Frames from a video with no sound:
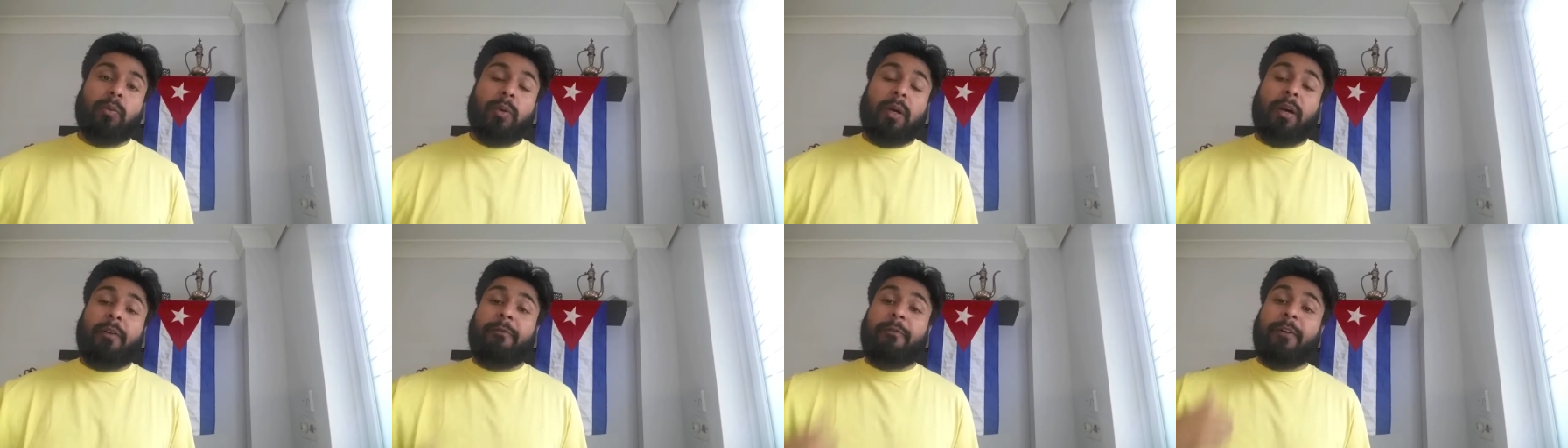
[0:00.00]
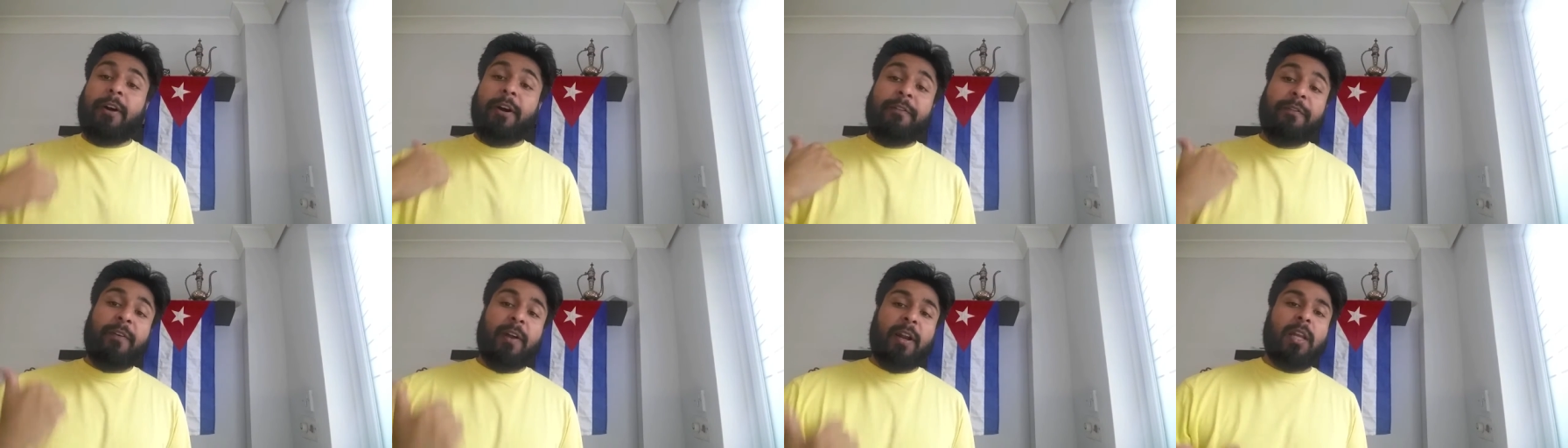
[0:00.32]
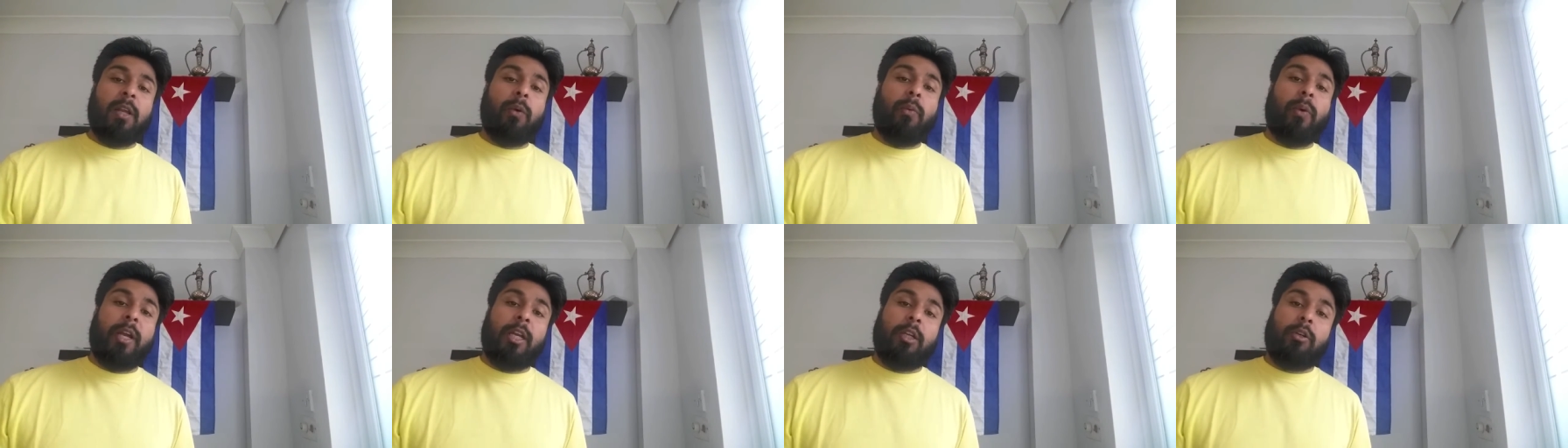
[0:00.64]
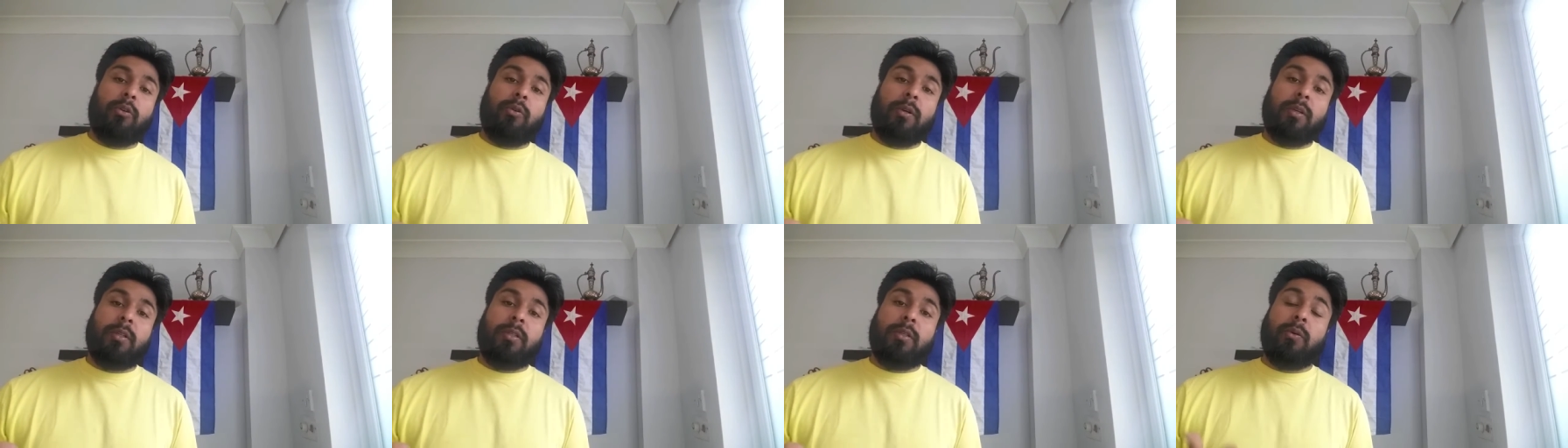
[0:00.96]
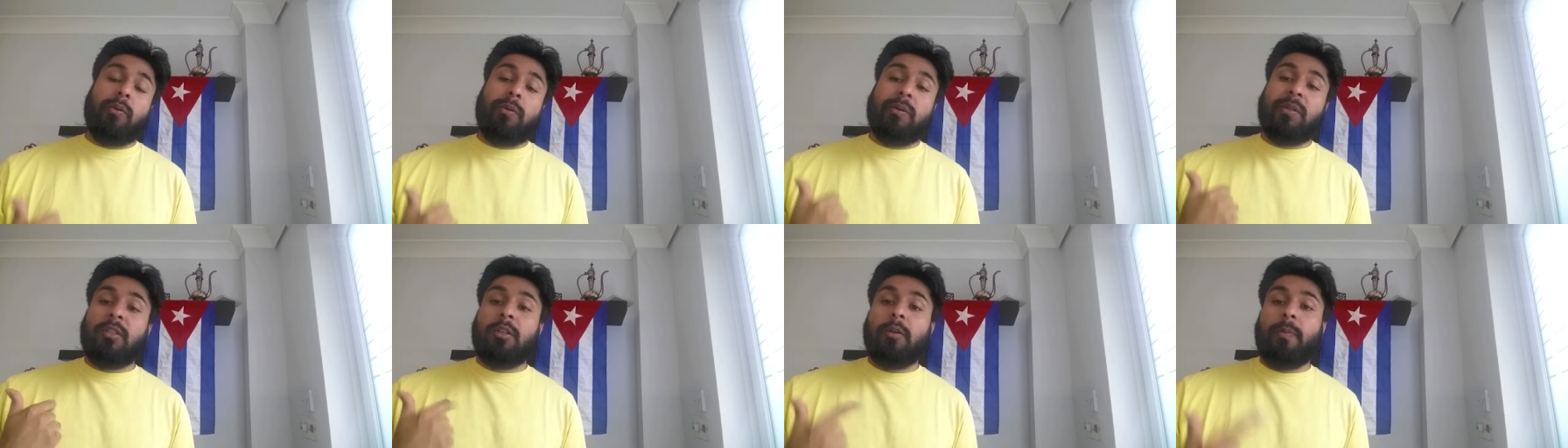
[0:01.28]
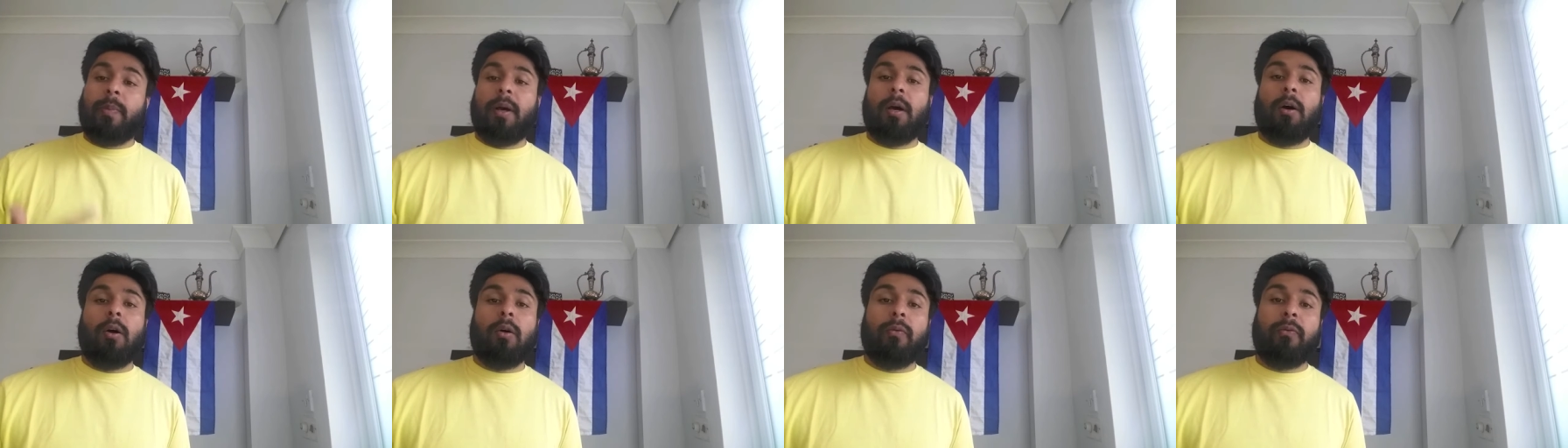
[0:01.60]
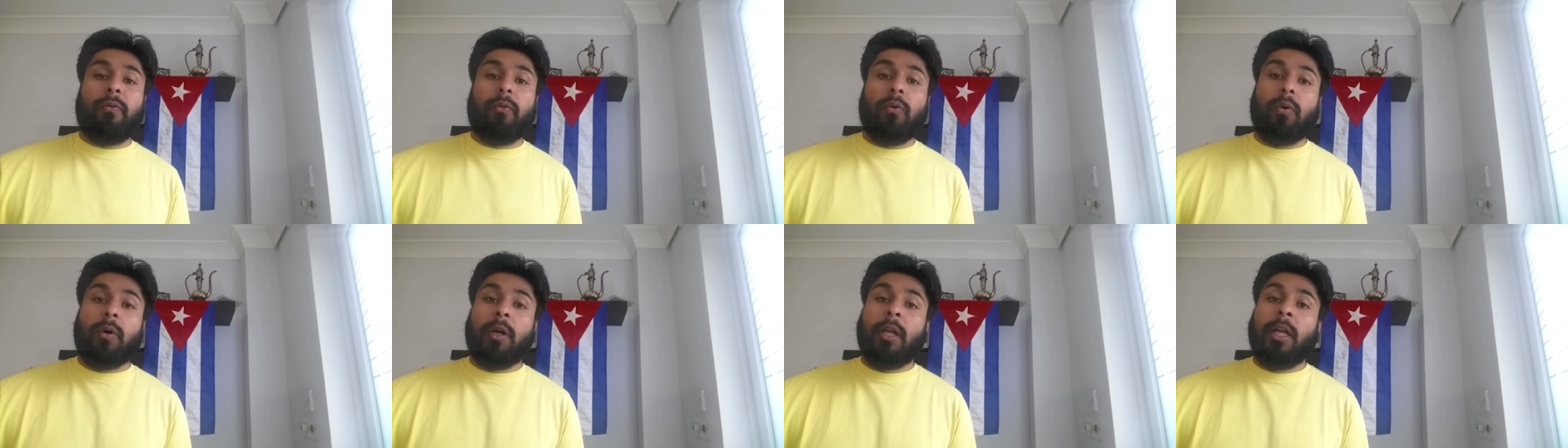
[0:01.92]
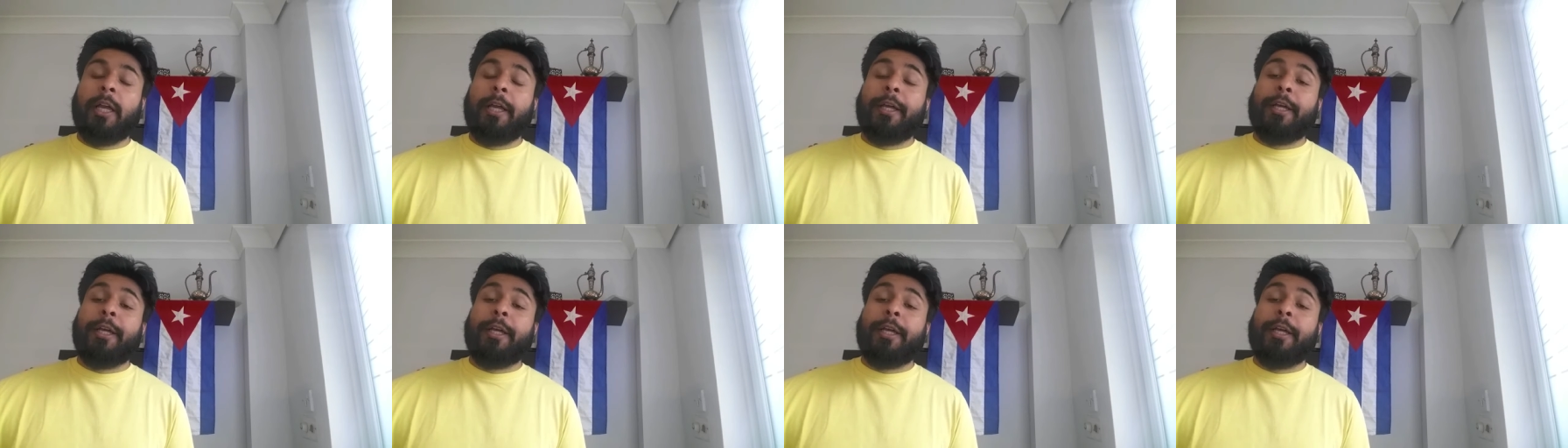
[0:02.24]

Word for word: We had a very friendly waitress who was super helpful.